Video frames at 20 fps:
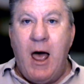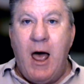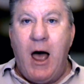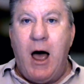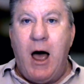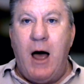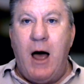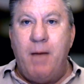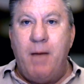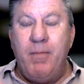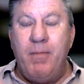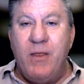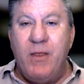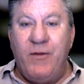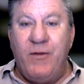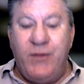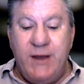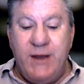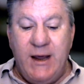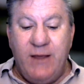
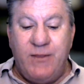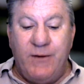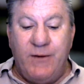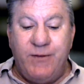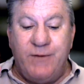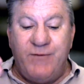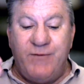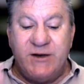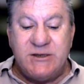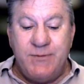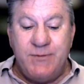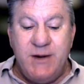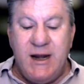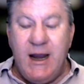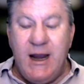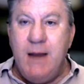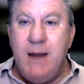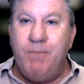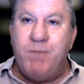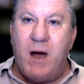The vitamin
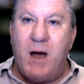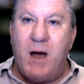E